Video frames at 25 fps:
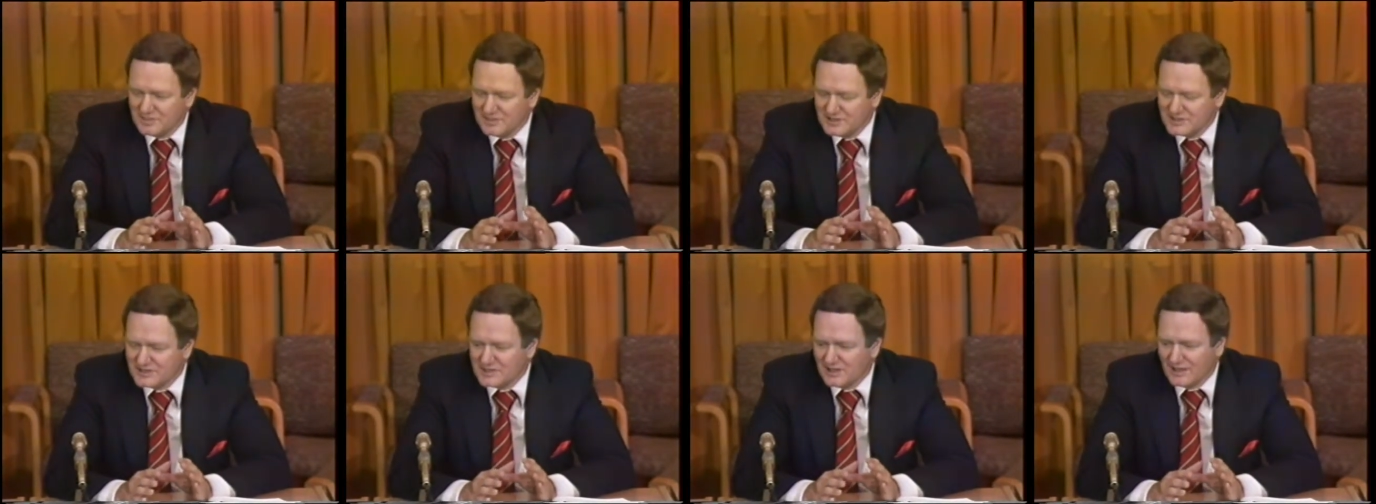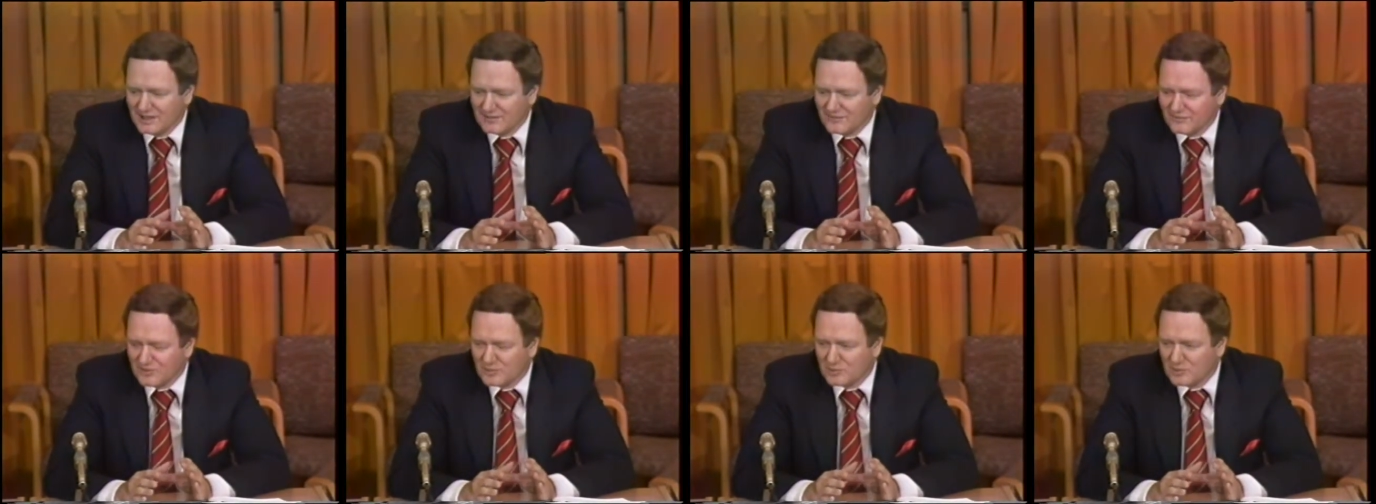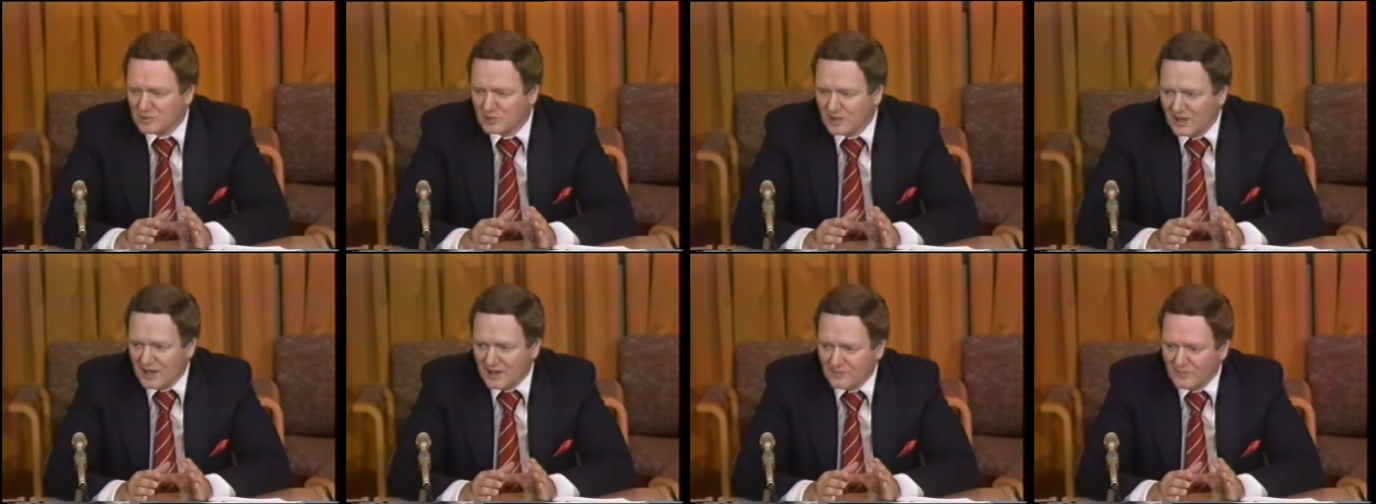he's not from
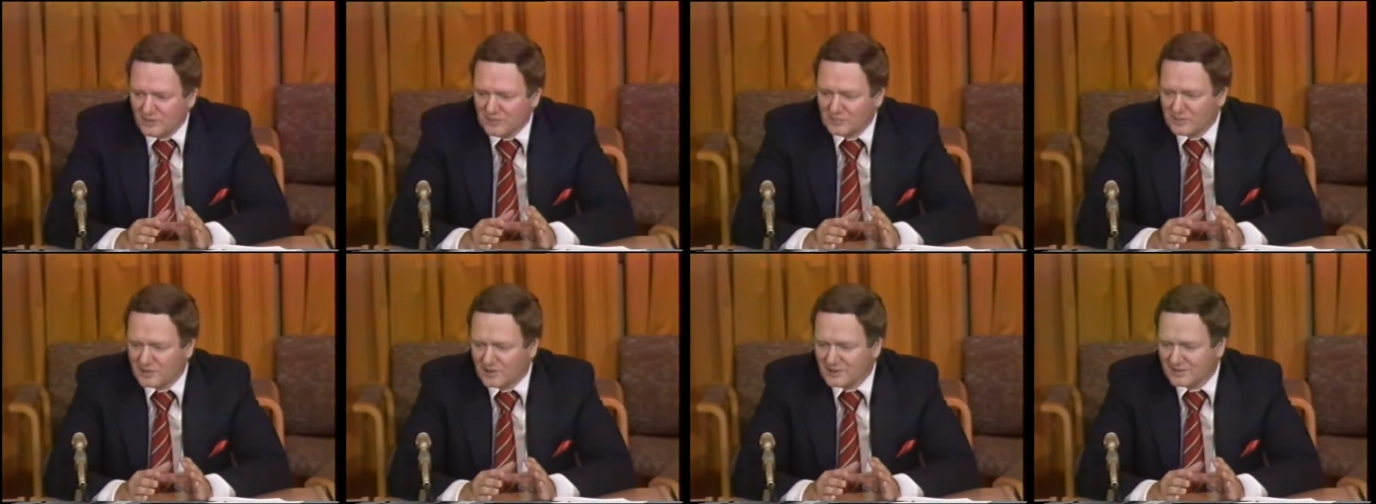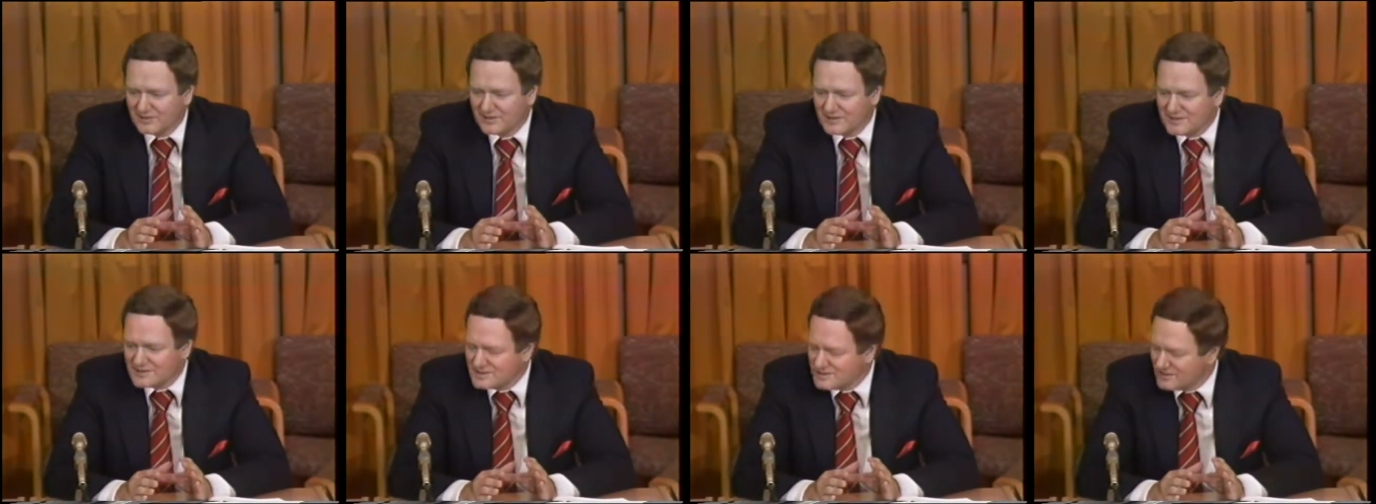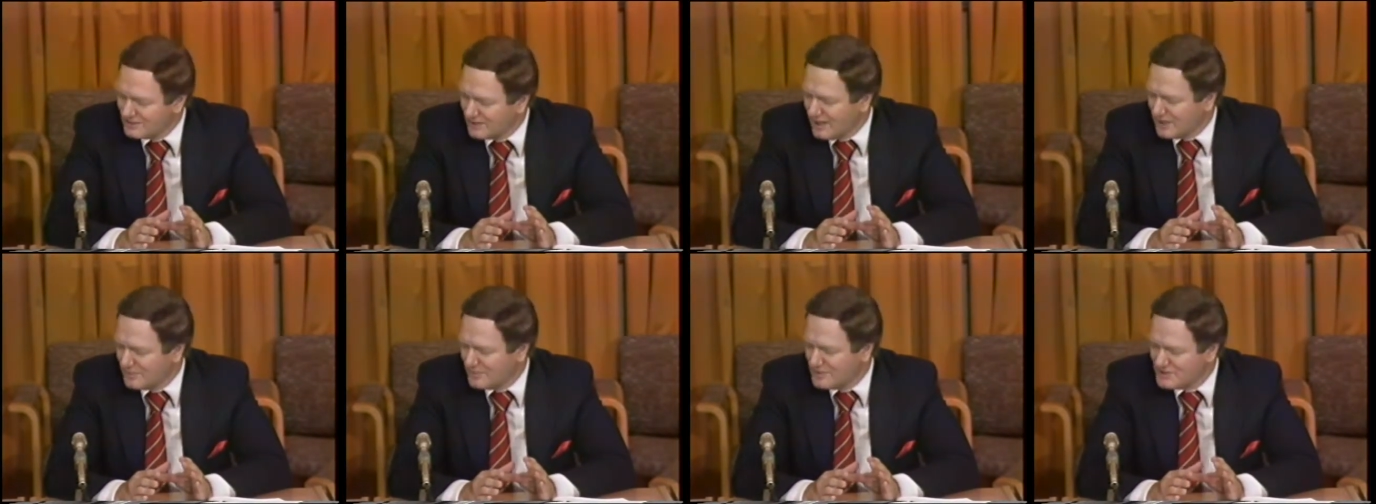Gravelbourg this
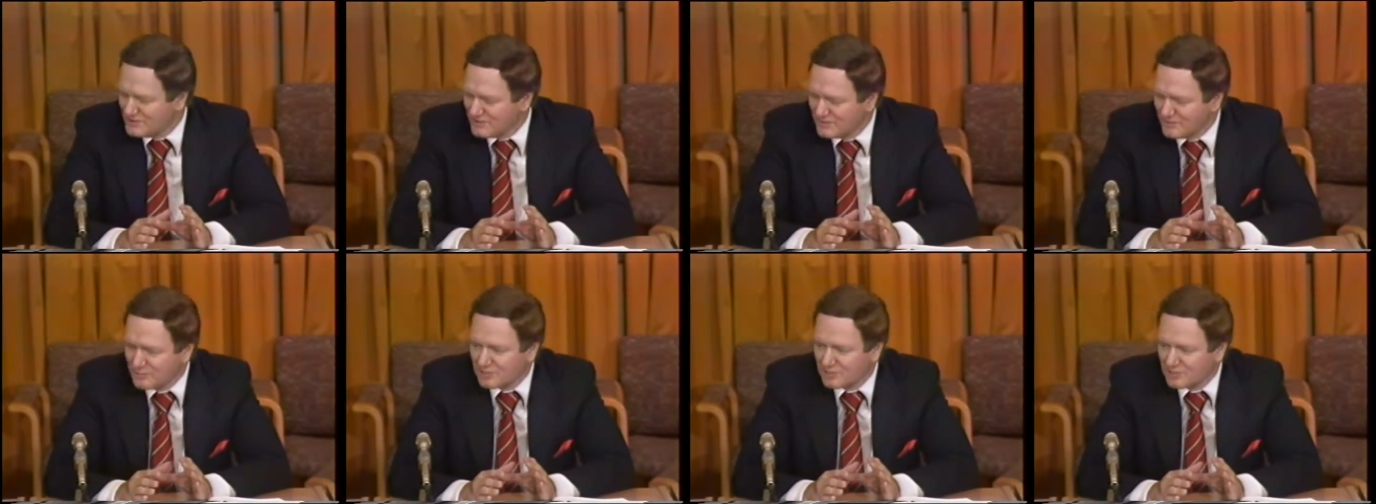time, he's from